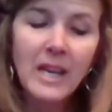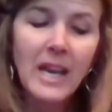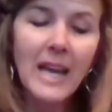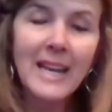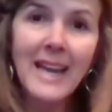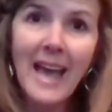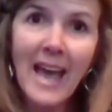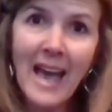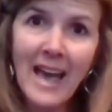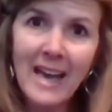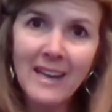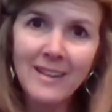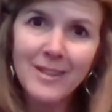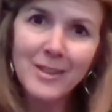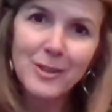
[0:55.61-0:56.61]
and
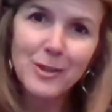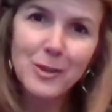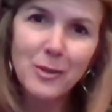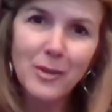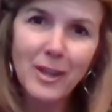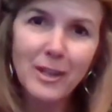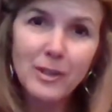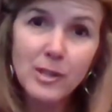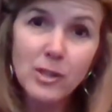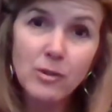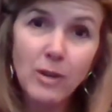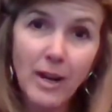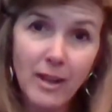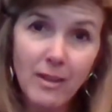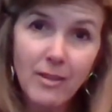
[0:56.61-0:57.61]
add to their
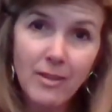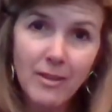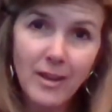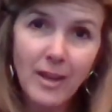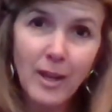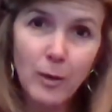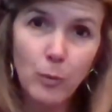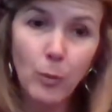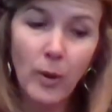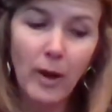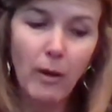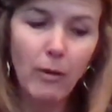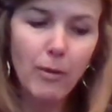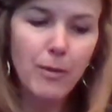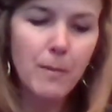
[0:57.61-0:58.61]
strength and
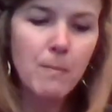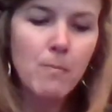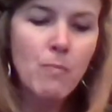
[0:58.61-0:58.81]
wealth.